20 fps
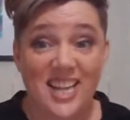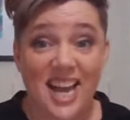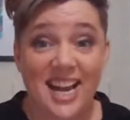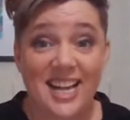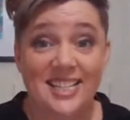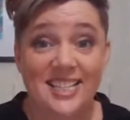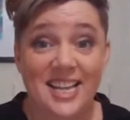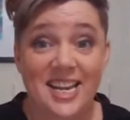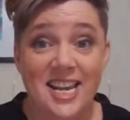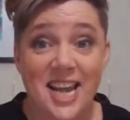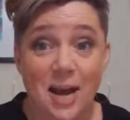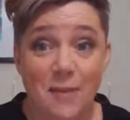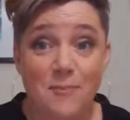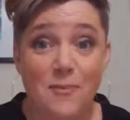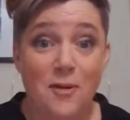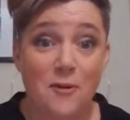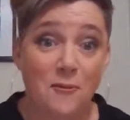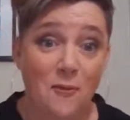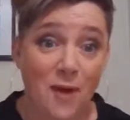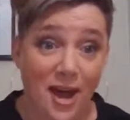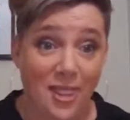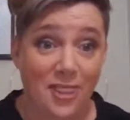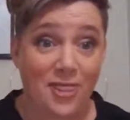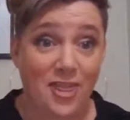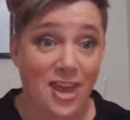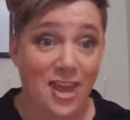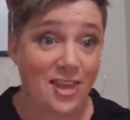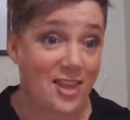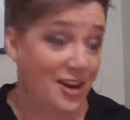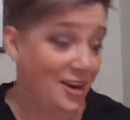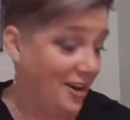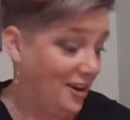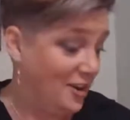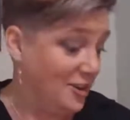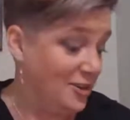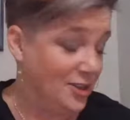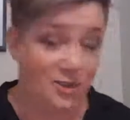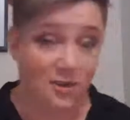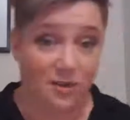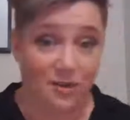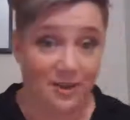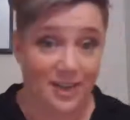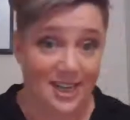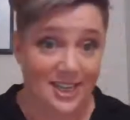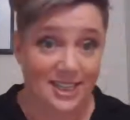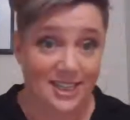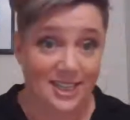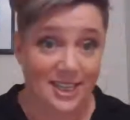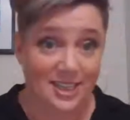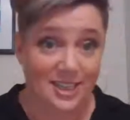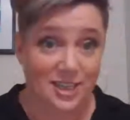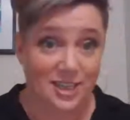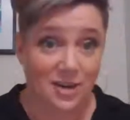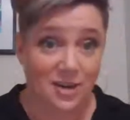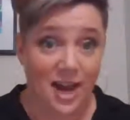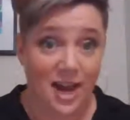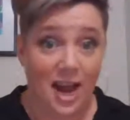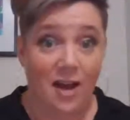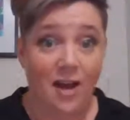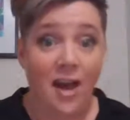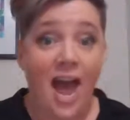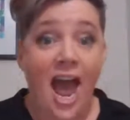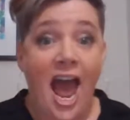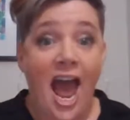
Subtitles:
That is the number one thing that I could strongly suggest to you now.